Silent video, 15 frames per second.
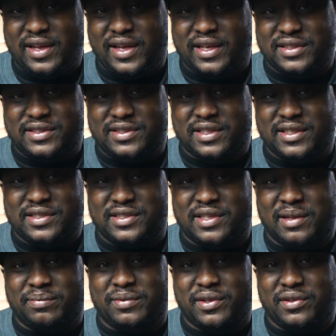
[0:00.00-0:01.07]
It's
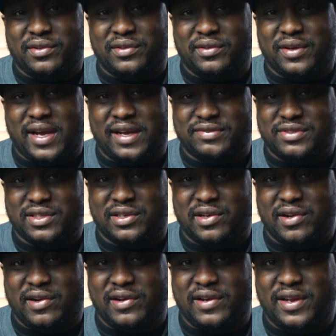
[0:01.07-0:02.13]
something you have to
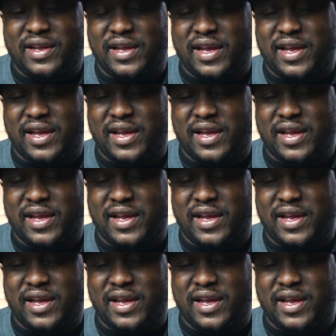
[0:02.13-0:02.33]
learn.